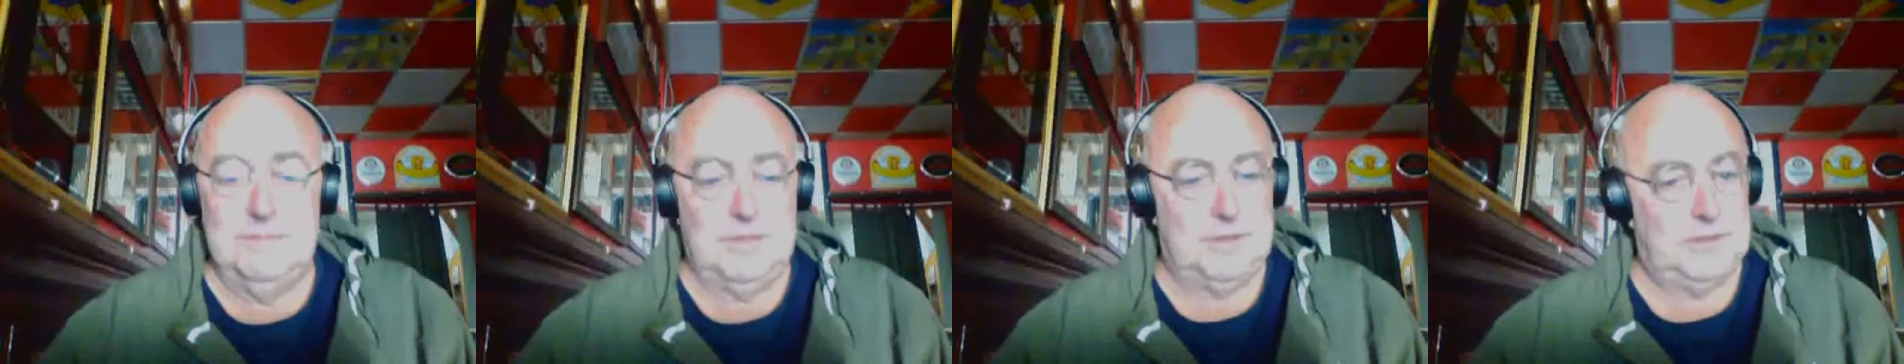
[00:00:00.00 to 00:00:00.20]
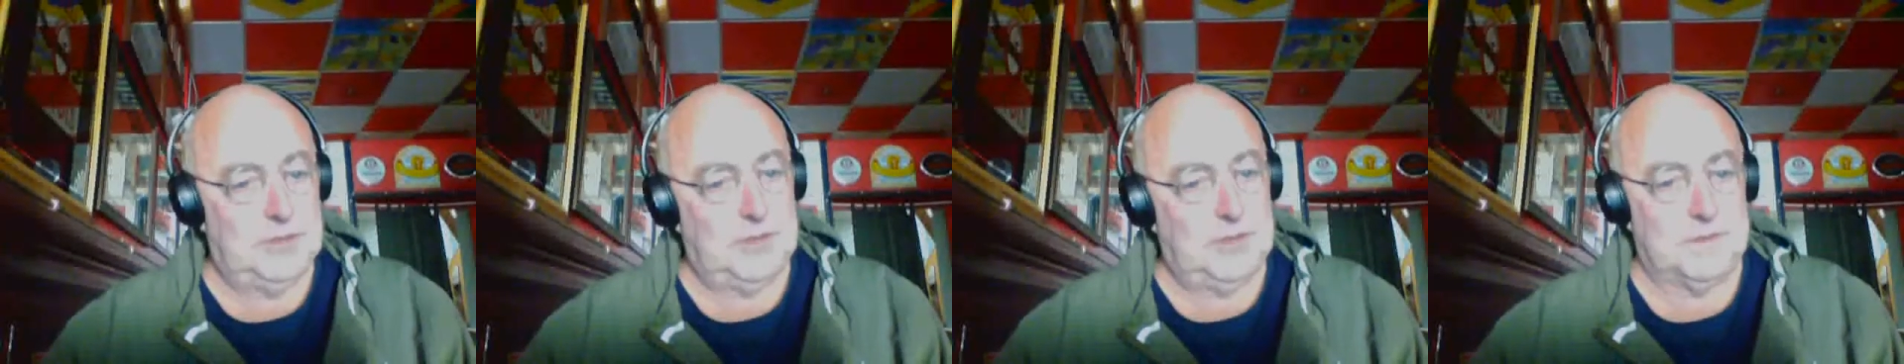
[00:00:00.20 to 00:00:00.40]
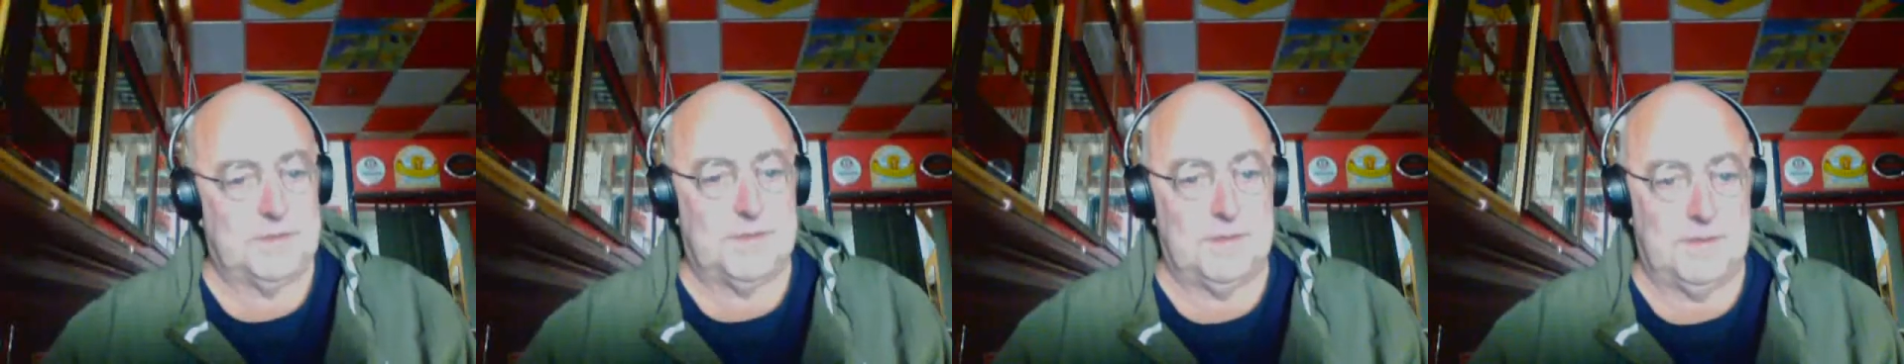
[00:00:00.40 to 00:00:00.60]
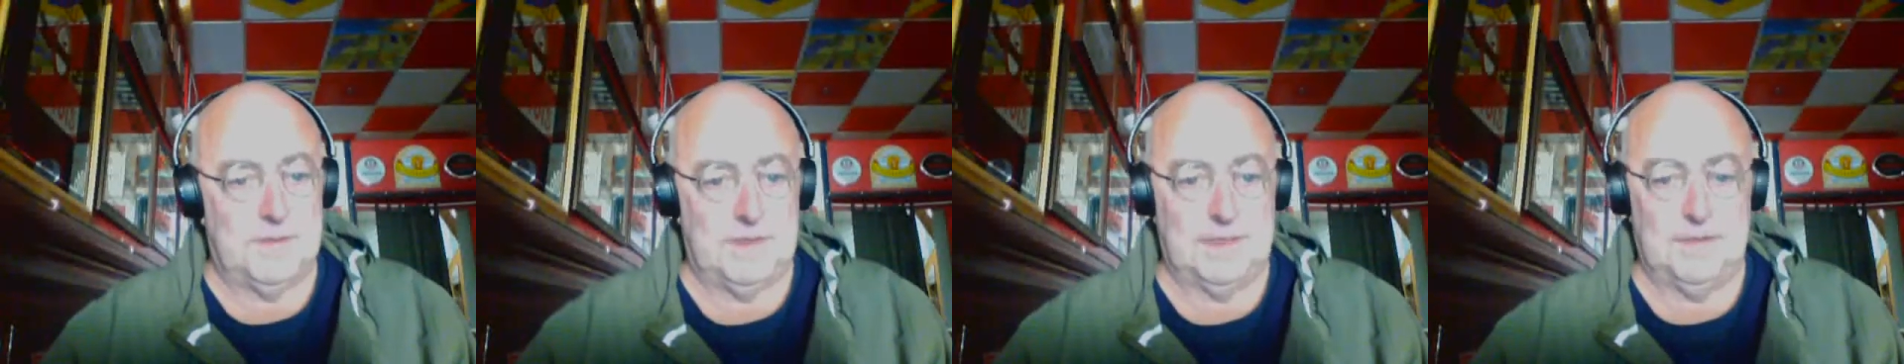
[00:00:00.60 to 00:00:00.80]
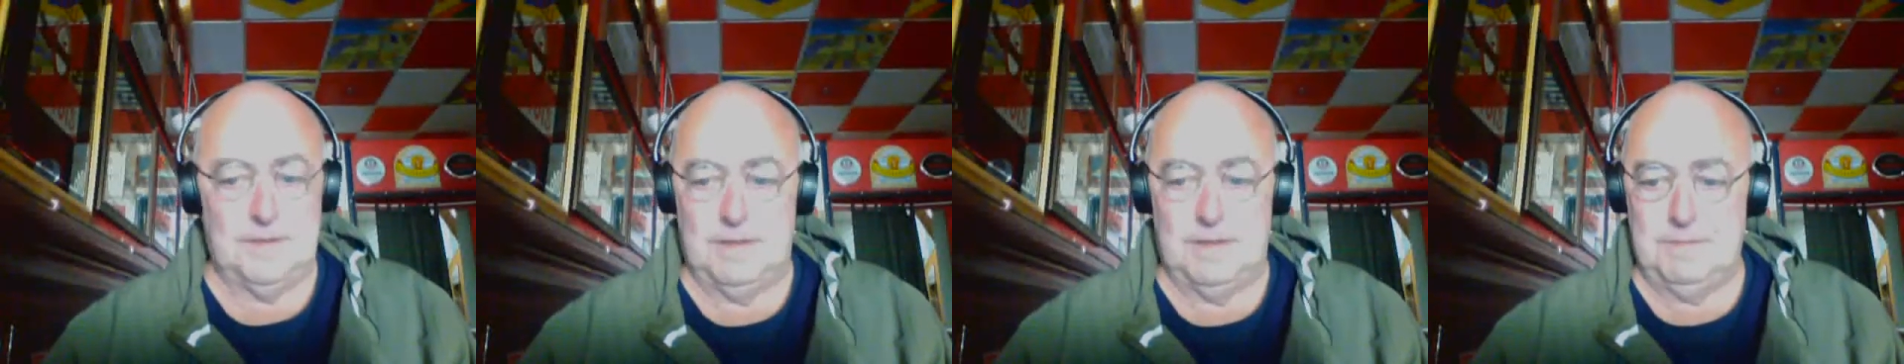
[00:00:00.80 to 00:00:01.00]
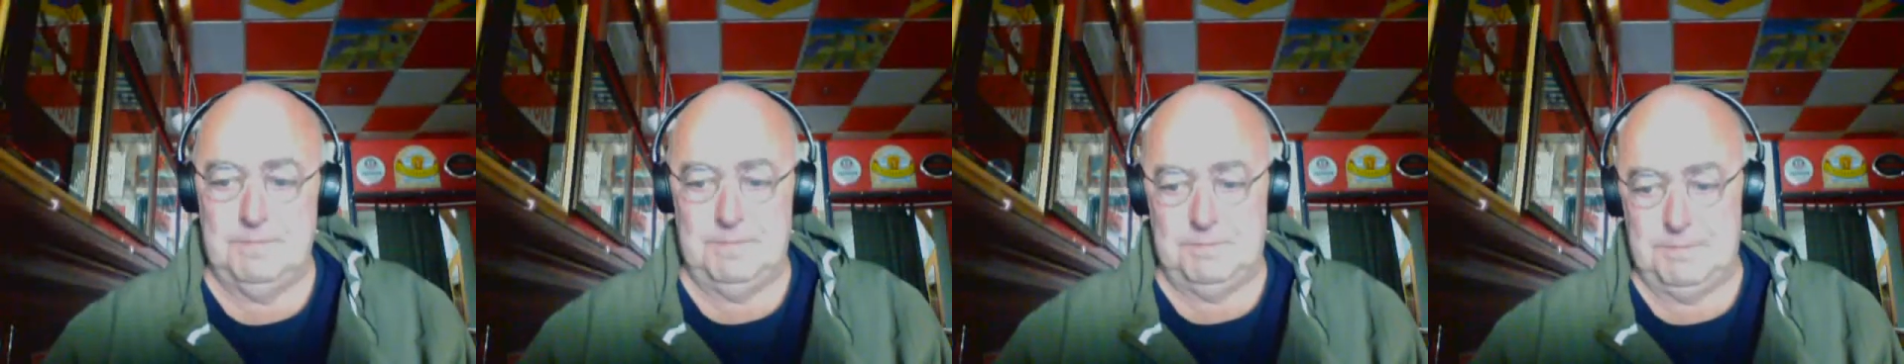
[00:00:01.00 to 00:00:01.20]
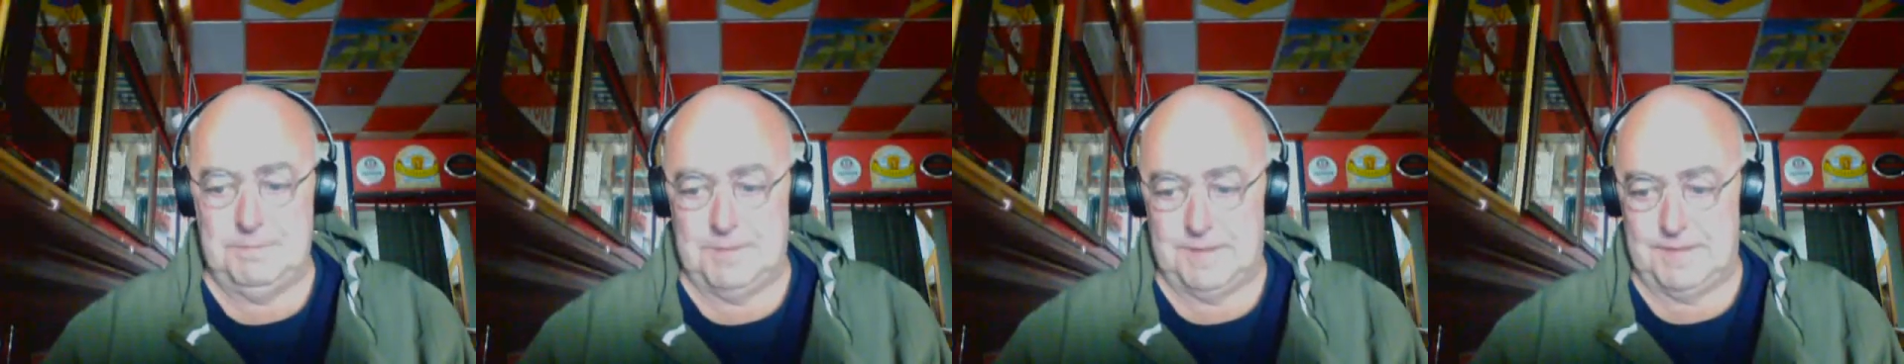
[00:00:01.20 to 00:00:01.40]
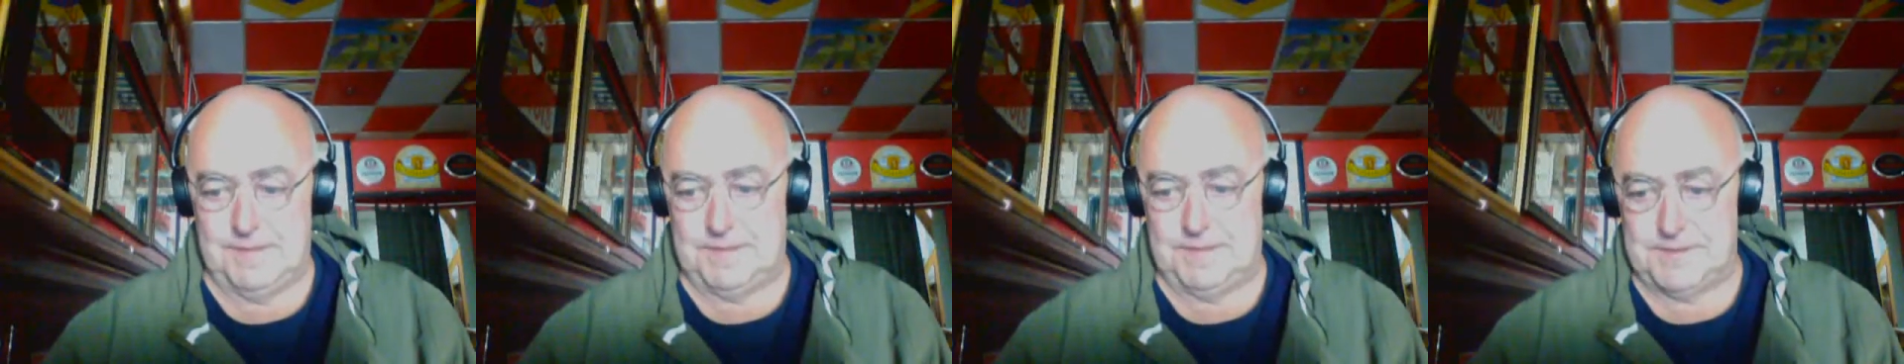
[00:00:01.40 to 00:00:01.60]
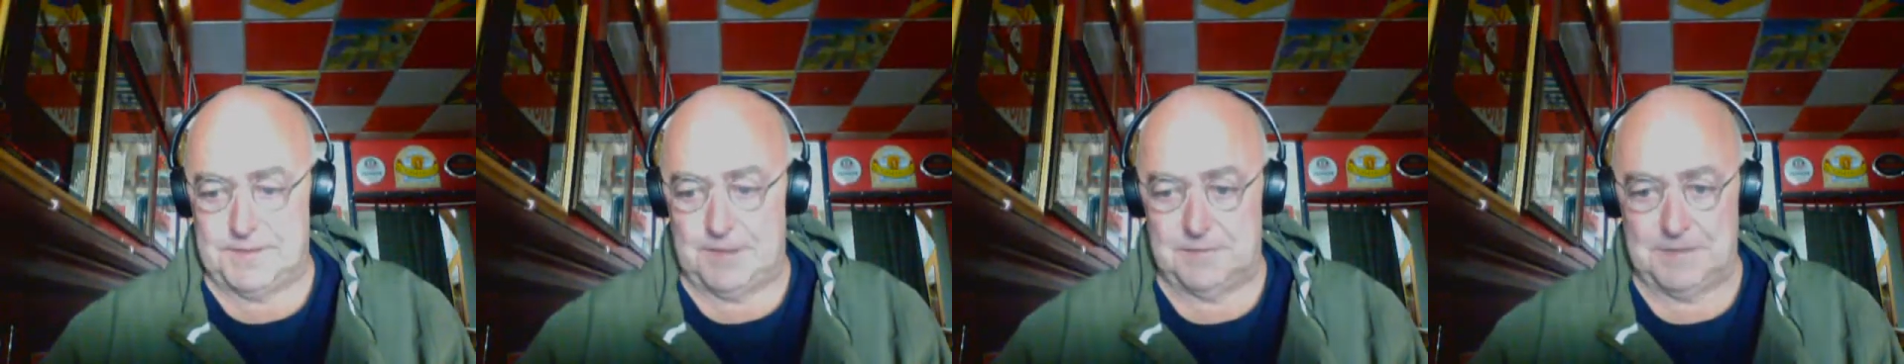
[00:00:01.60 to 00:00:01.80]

He shuts early though, but that's